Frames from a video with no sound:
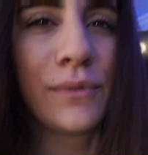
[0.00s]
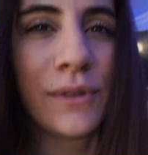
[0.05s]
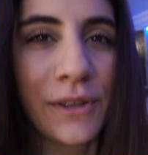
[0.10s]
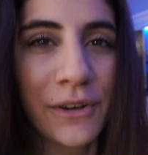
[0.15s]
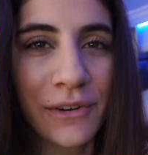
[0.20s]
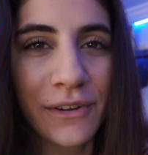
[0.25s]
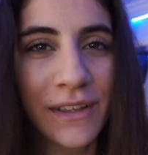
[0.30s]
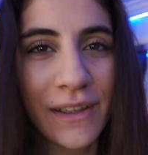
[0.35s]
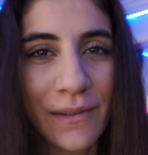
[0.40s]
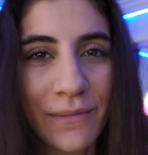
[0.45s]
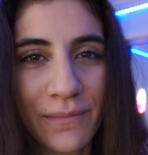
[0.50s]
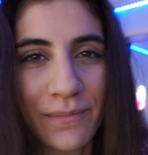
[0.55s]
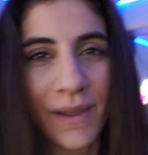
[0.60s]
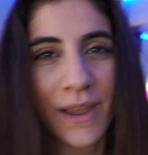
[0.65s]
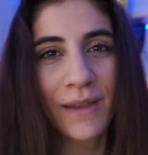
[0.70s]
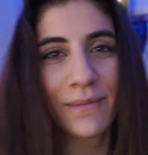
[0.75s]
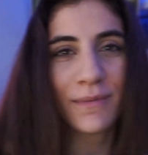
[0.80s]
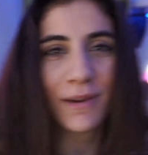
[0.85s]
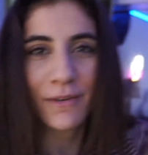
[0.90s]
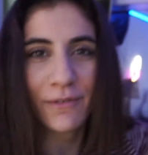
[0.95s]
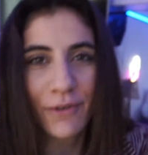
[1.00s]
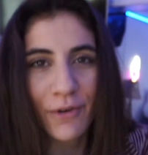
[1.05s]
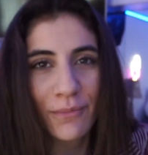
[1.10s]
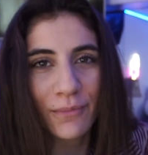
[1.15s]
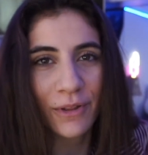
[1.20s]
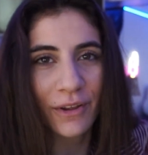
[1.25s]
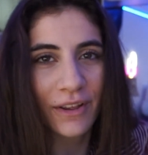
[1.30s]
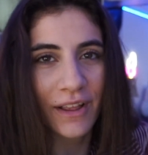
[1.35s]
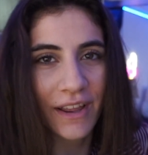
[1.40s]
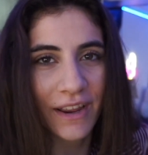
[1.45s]
literally made my
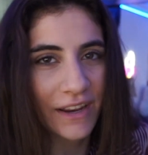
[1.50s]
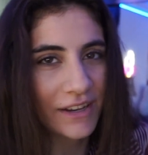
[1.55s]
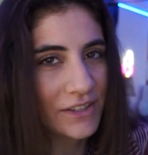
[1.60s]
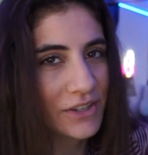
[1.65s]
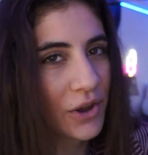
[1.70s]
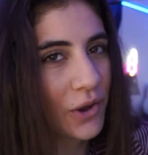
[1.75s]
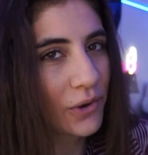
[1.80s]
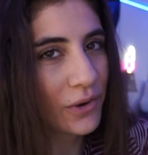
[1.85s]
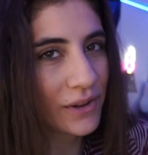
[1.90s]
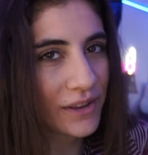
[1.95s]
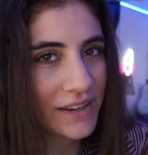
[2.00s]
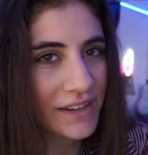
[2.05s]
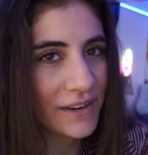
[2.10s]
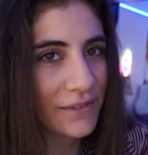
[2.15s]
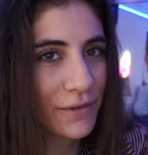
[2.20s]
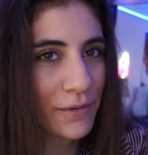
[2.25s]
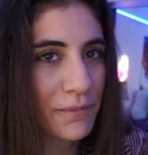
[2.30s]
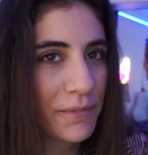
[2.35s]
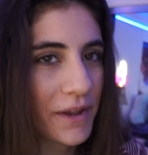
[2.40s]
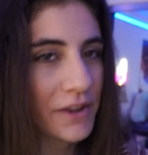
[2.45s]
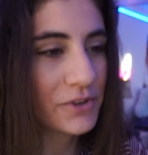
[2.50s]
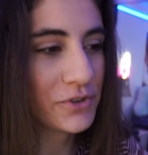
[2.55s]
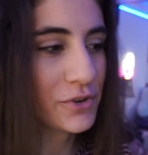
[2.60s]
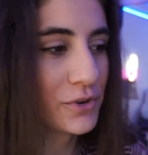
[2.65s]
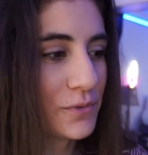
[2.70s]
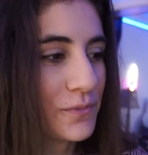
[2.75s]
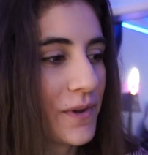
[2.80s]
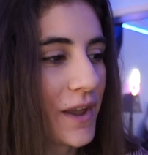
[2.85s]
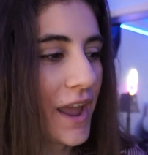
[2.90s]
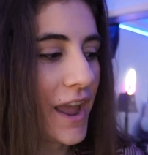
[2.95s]
room look like a totally different
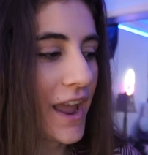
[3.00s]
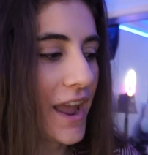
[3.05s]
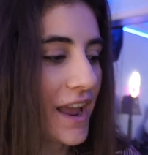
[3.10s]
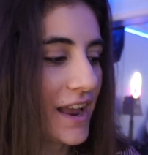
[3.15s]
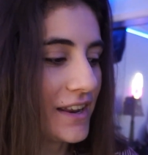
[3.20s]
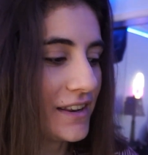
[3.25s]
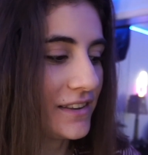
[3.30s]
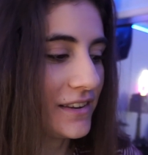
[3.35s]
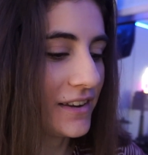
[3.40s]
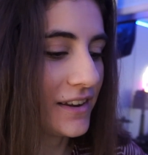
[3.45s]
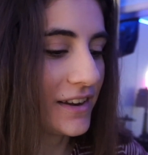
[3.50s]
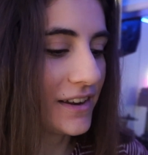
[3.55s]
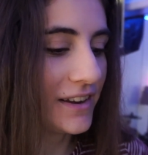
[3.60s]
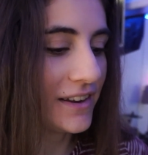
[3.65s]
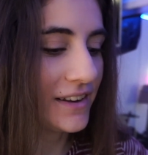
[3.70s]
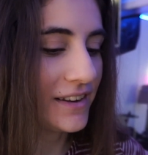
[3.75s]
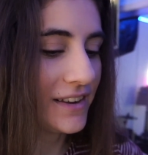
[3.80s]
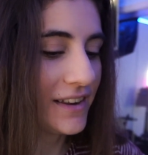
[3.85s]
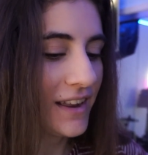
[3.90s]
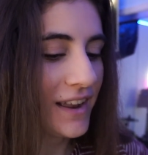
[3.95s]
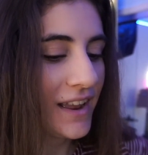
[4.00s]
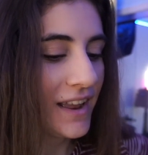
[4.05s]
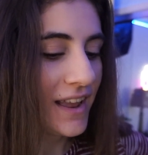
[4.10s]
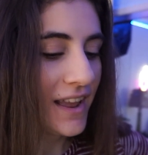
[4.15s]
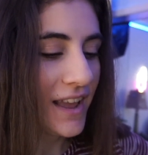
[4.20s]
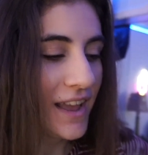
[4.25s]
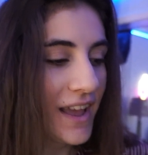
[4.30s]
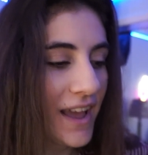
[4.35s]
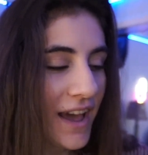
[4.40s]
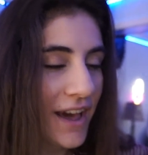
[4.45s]
bedroom. And I
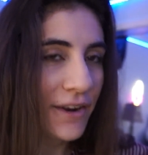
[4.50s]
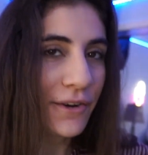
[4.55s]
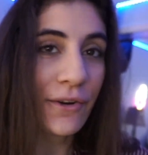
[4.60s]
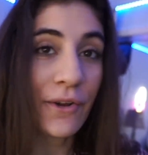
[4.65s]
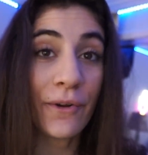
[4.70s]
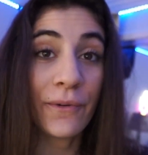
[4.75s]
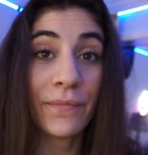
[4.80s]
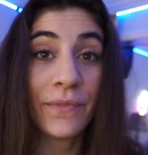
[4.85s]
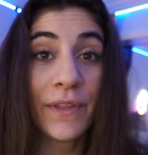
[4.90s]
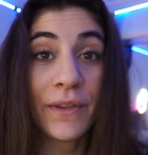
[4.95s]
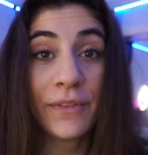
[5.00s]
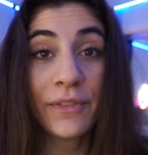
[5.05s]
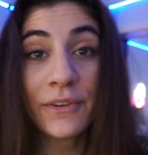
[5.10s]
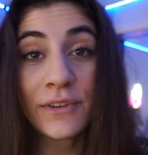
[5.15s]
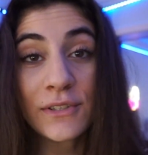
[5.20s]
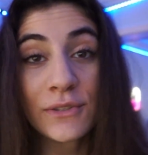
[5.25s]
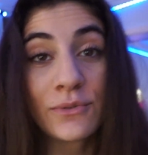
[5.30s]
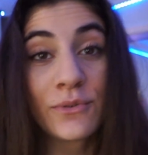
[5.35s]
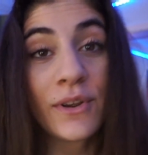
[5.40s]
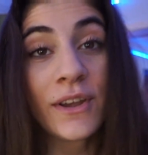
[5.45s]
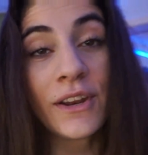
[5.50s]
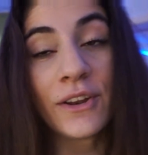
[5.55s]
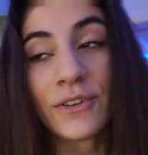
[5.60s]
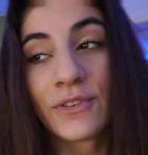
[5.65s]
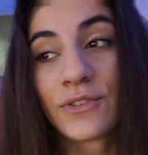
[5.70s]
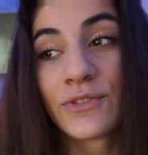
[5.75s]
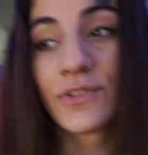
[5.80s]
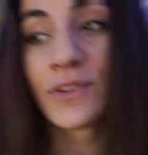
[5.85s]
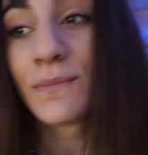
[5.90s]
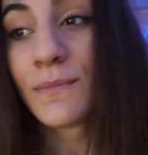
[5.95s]
don't know, it looks great
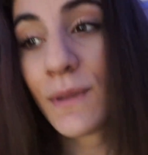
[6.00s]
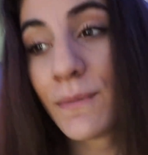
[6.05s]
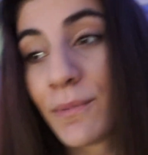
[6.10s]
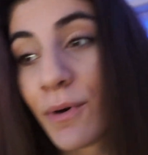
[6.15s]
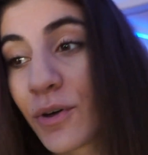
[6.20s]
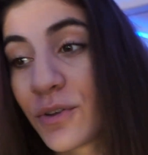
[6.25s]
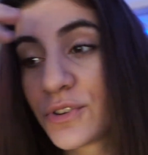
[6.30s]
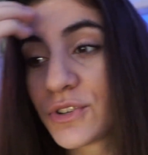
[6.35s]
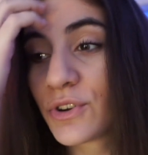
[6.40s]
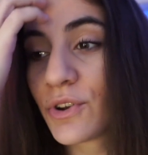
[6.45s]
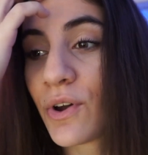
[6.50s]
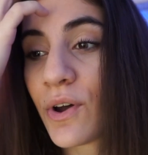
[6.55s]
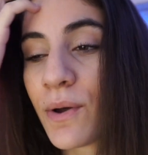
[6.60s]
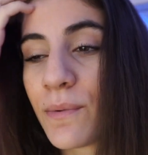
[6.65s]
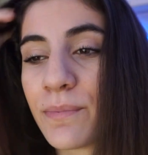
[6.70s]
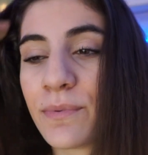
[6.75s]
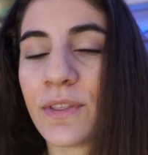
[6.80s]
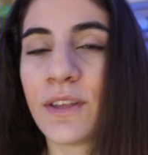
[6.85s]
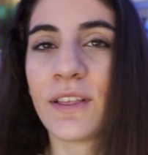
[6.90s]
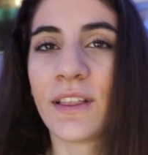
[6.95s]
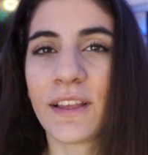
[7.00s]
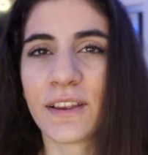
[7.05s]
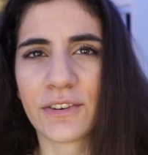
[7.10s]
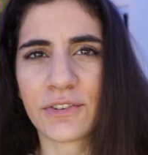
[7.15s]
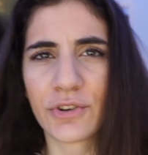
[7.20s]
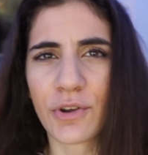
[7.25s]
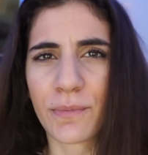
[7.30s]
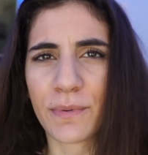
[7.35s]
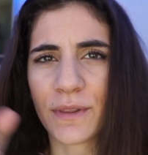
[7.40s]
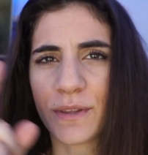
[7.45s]
on stream. They both show up. They like
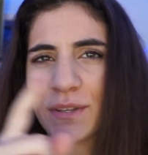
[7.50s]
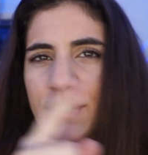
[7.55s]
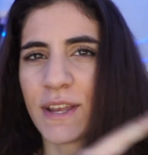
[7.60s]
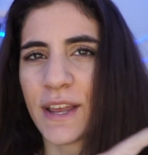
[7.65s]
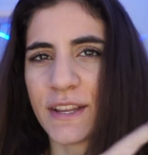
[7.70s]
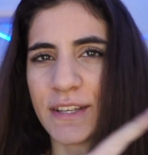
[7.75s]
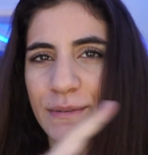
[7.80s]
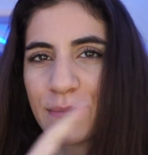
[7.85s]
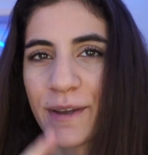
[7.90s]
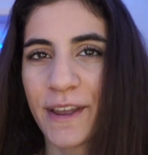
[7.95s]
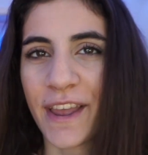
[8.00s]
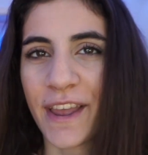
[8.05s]
show up on the sides of my